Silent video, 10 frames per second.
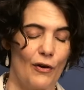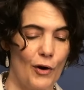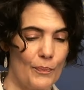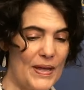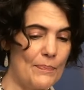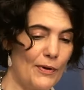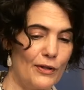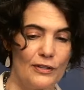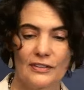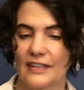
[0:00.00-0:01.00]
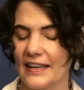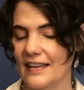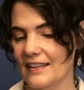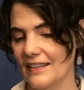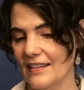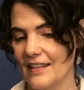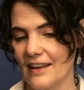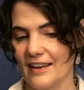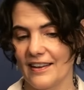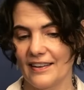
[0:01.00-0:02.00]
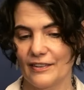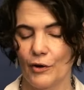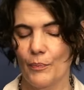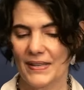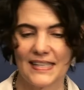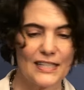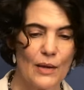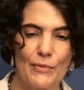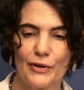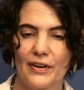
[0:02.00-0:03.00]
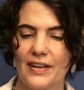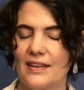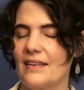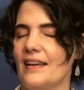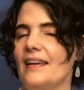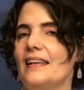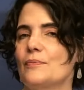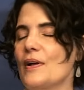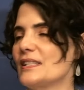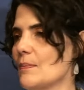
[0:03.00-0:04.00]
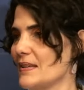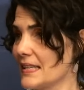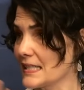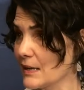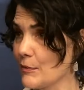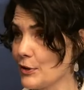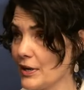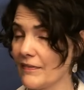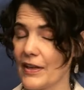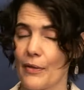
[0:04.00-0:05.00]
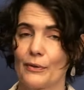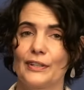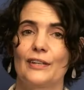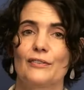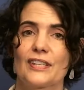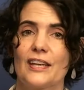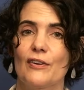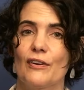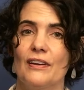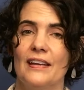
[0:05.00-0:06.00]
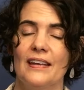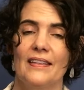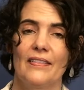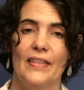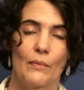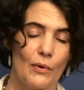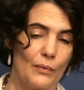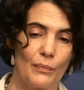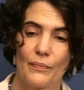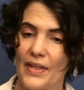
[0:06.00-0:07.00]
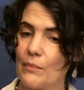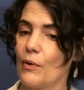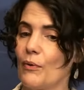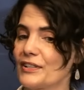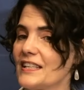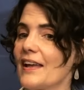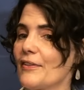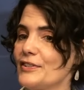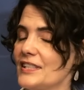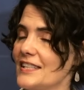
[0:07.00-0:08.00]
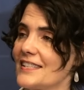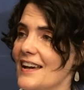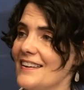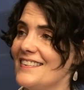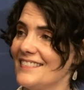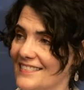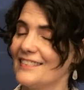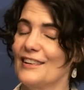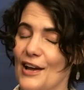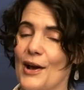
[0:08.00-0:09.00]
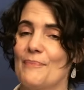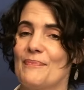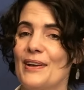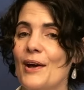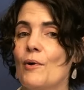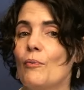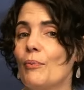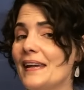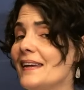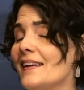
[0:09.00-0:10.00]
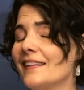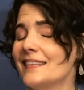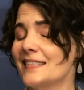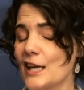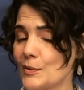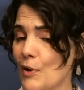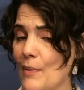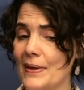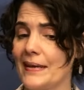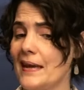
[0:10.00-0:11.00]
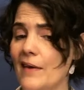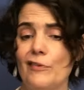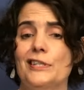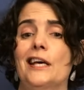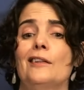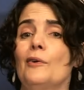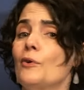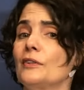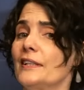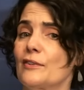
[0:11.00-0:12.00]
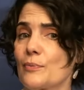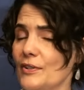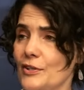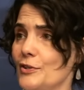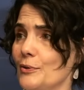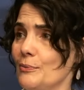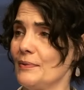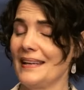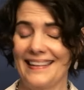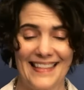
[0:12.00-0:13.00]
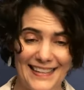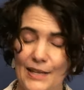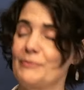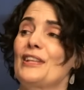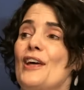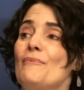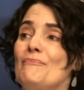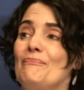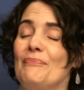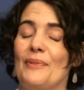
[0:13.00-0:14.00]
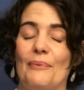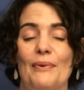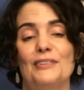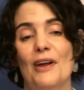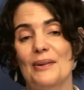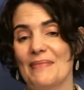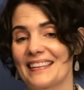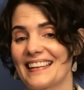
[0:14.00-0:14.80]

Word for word: her people, like her business community, as well as the business community of the other leaders here, they will work together to decide. We at the State Department never tell local leaders what to do. That's up to them. We try to make